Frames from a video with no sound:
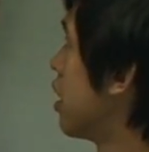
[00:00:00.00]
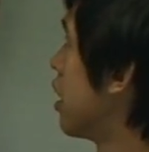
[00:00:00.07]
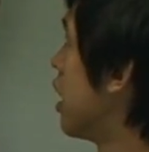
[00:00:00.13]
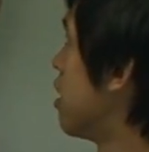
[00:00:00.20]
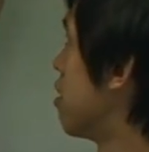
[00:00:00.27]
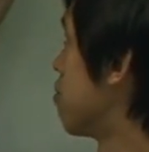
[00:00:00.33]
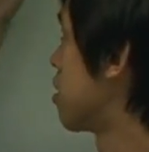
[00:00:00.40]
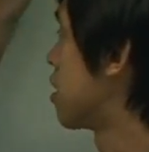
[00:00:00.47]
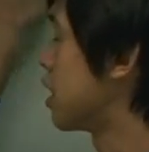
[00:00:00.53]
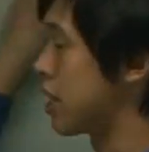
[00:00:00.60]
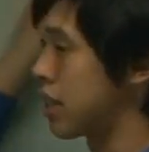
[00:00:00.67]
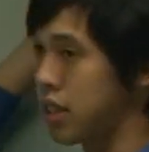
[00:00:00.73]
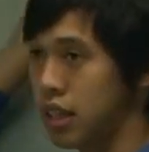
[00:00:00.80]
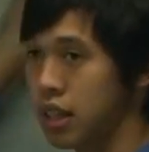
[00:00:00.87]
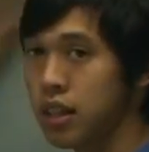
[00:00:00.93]
um,
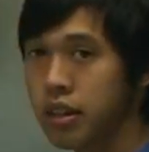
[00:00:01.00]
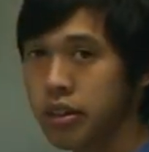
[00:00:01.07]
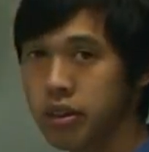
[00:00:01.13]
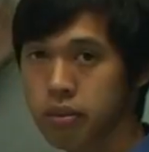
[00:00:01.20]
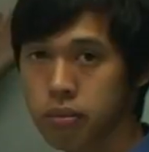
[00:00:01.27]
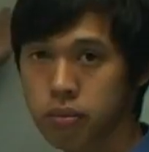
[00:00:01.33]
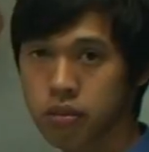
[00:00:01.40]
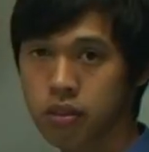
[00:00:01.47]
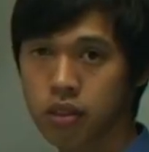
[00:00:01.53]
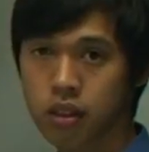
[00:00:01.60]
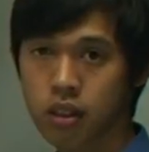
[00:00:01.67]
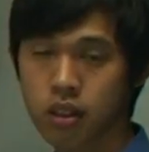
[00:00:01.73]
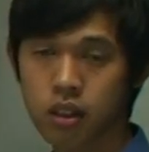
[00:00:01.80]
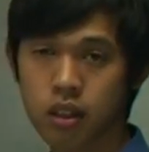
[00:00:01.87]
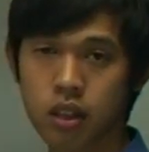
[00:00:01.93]
six here.
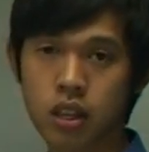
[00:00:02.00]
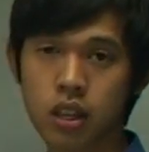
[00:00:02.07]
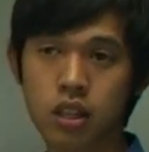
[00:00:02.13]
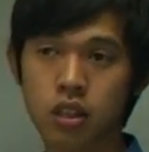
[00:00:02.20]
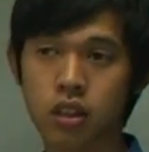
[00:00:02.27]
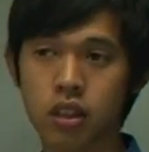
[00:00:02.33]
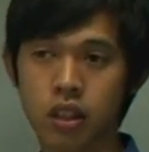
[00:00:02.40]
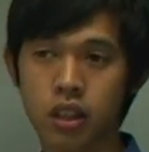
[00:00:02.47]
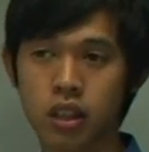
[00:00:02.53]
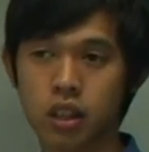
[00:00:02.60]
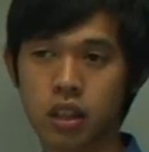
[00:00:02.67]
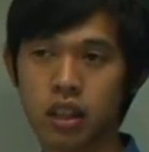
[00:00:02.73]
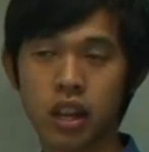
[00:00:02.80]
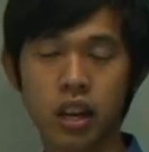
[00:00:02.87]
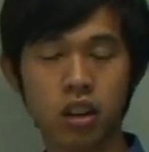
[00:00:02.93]
So it,
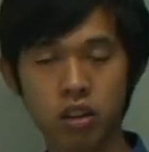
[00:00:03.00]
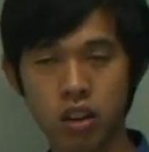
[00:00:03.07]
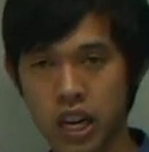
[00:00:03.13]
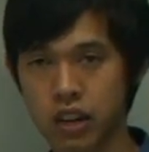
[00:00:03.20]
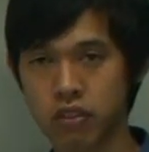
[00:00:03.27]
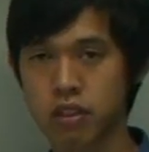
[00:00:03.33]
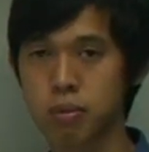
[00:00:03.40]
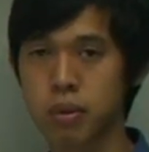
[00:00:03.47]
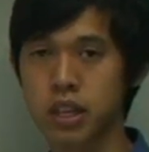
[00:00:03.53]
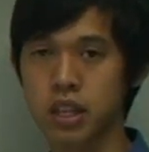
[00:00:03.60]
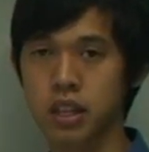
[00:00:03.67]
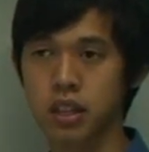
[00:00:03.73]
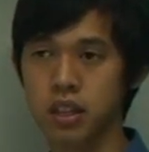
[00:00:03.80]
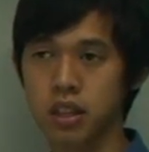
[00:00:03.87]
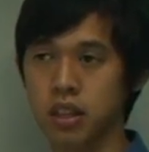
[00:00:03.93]
they don't have to
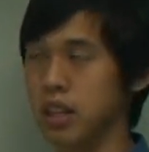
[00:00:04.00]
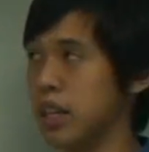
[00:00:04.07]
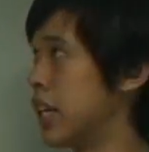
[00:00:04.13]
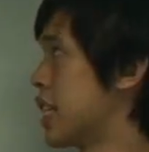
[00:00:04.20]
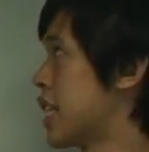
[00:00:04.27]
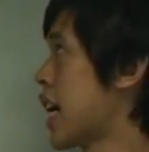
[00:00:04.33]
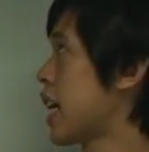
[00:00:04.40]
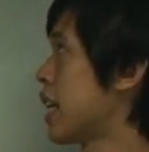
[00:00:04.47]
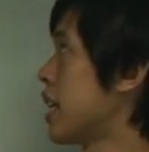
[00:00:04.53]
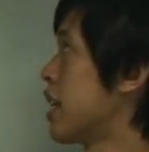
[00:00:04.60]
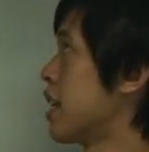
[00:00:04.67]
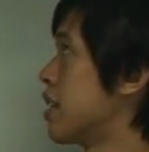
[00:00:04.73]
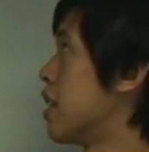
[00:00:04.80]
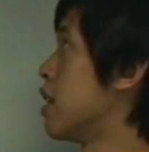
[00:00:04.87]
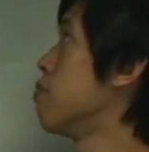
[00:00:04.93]
be exactly
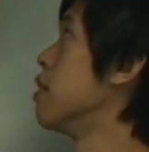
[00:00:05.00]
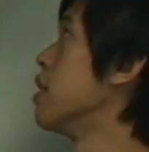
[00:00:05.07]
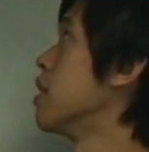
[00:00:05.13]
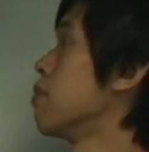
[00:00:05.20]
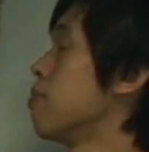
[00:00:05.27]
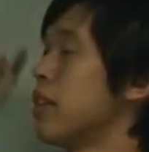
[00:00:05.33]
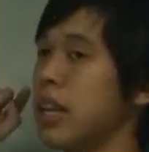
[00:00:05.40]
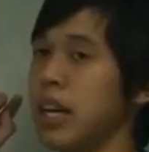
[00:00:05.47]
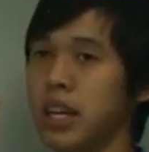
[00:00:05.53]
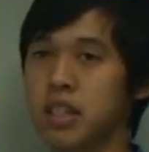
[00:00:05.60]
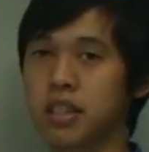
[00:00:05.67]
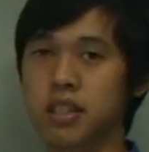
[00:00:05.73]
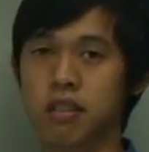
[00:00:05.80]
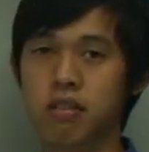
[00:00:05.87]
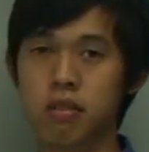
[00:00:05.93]
these numbers, but they
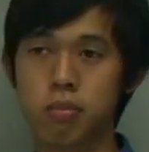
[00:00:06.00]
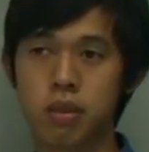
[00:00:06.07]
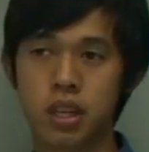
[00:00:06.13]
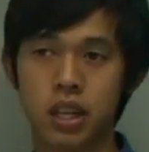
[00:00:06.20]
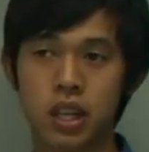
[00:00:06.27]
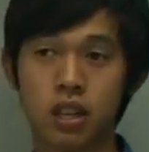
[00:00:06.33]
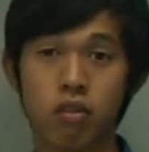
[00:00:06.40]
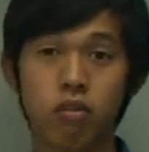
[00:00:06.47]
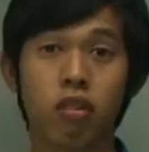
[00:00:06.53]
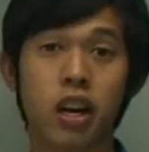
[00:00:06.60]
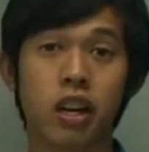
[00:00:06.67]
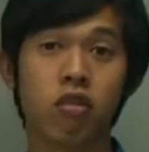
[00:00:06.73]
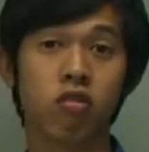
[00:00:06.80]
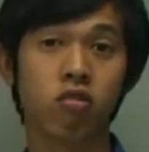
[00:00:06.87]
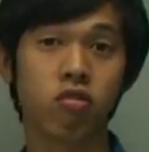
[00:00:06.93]
just have to be in the
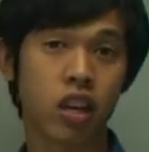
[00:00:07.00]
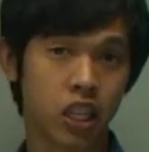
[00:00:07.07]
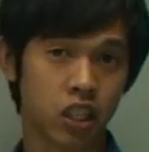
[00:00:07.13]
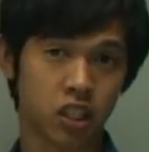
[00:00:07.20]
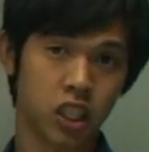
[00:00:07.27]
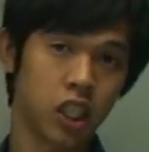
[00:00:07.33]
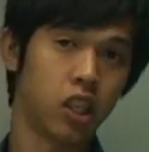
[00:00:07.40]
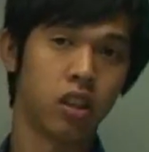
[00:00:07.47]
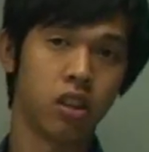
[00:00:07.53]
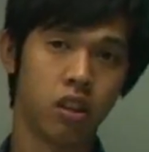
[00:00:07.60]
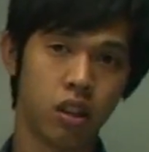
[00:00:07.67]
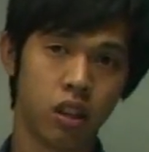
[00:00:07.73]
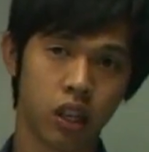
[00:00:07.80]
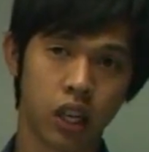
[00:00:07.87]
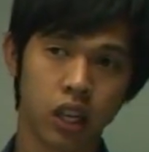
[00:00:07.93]
right ratio,
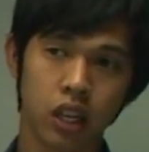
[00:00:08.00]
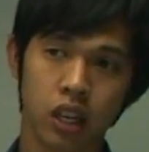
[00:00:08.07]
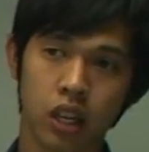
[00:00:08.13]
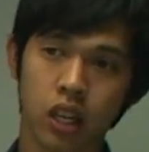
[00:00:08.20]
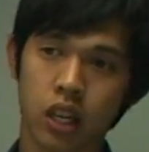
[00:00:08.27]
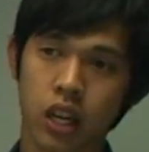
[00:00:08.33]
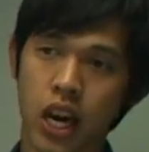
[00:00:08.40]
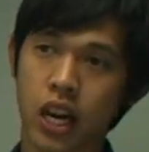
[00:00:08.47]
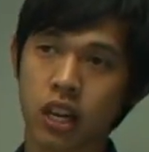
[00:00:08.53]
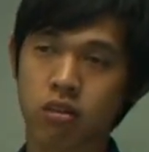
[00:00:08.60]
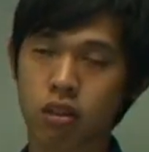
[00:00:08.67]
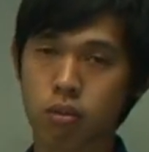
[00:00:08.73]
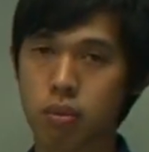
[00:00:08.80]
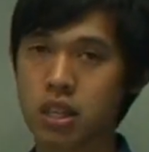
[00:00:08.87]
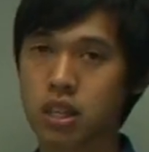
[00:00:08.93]
okay? And that's
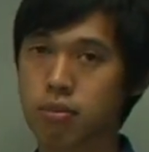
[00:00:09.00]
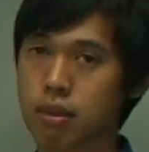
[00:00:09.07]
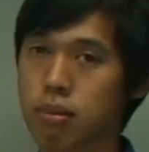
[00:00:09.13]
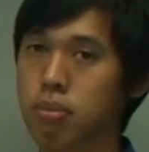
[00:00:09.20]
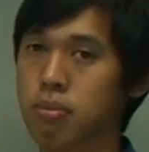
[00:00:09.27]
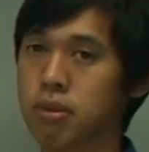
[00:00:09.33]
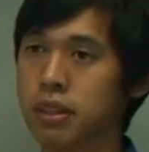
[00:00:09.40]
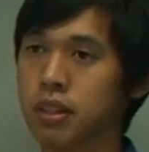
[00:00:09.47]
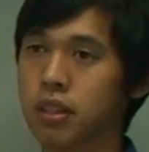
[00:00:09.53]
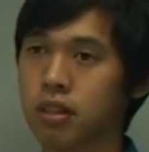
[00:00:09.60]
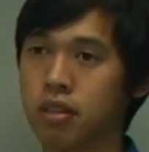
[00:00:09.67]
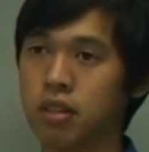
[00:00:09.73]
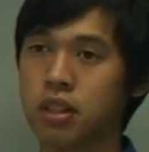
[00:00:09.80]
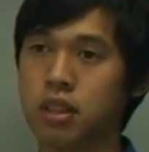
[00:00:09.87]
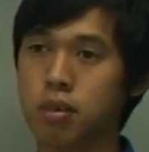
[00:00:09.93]
what it means to be
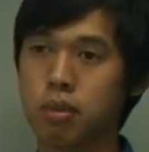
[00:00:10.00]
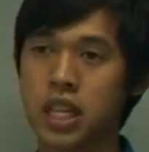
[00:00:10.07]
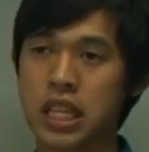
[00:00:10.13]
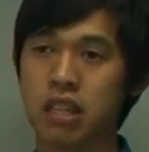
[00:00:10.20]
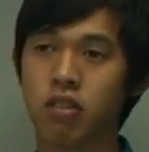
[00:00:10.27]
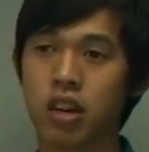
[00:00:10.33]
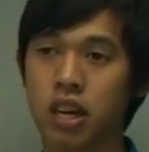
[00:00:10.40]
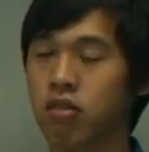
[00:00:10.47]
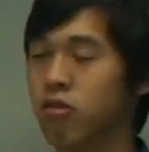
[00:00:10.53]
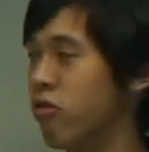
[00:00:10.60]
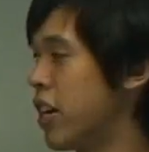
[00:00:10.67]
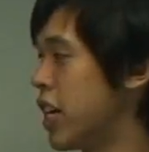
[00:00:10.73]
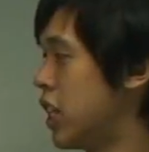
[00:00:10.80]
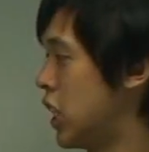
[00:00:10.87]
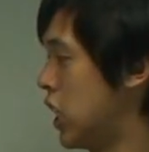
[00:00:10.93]
proportional, just to be in the right
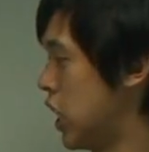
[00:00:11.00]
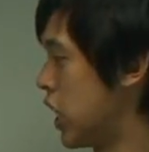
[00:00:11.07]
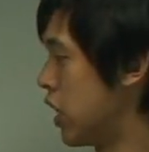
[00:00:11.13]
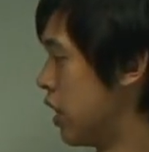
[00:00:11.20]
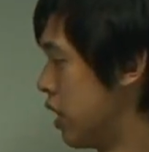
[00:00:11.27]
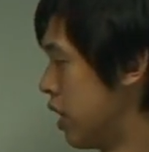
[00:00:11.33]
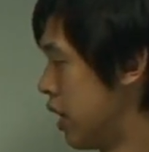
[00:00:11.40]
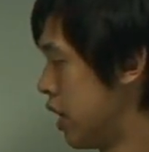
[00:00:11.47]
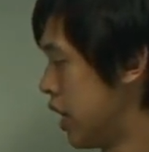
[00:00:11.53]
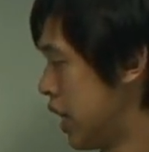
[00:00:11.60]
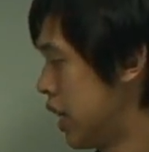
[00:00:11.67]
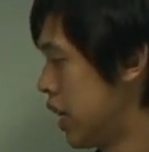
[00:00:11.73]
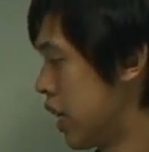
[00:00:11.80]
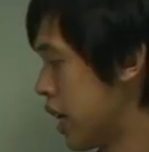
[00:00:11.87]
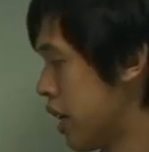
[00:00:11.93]
ratio,
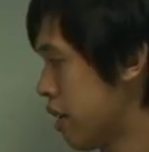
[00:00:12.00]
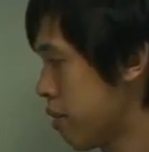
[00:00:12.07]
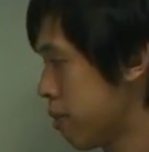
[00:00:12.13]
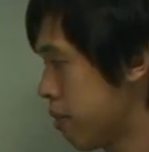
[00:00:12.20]
okay?